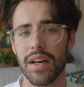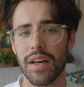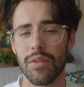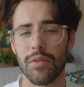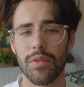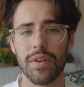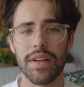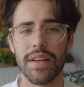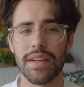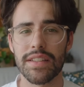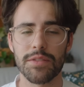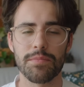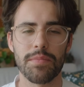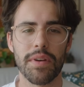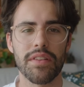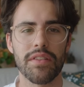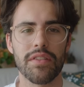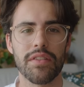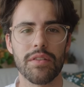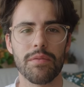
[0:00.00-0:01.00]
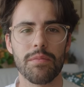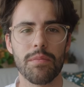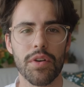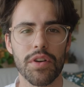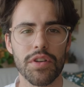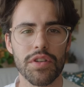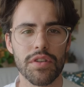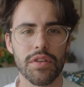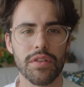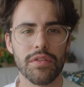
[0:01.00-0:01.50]
a really expensive
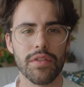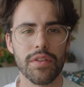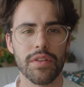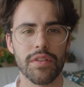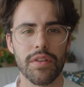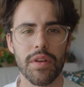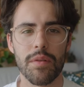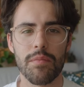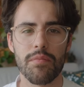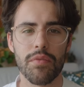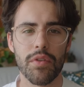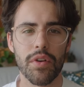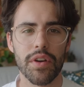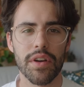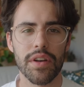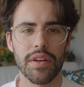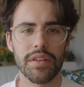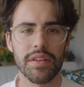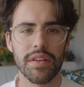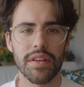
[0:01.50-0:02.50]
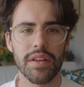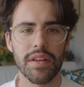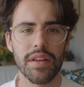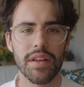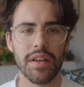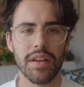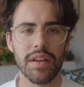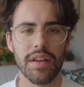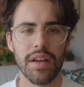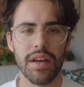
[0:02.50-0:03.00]
version of the same product.
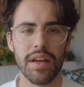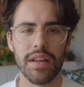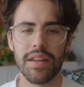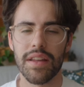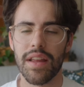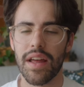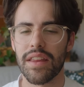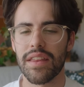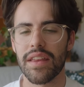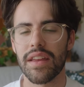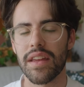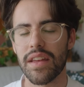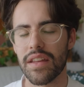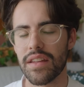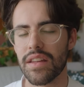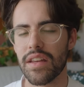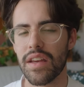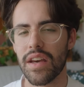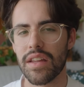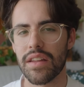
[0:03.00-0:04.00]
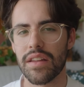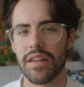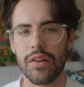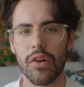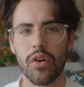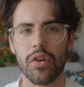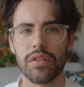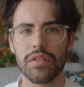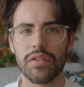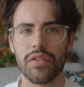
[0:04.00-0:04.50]
And I think in the end,
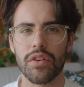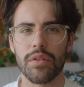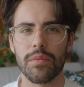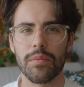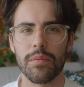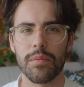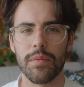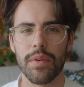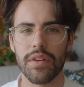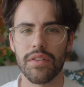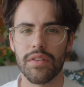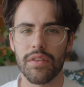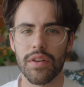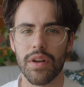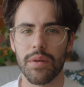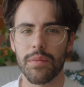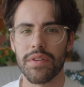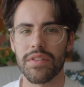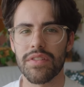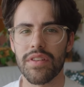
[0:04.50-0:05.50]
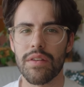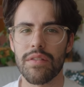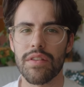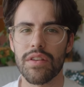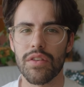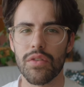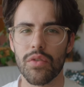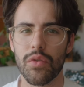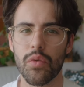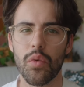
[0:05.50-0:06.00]
long term, it's gonna be
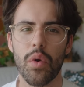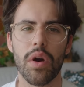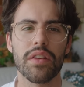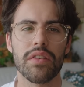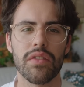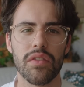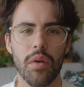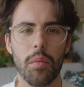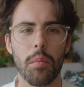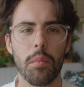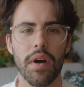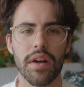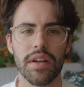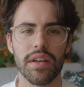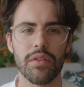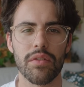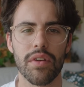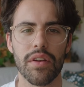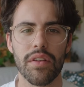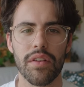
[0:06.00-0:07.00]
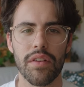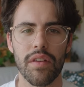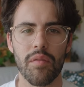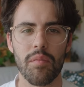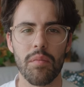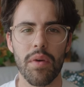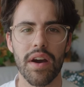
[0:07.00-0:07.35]
saving you quite some money rather than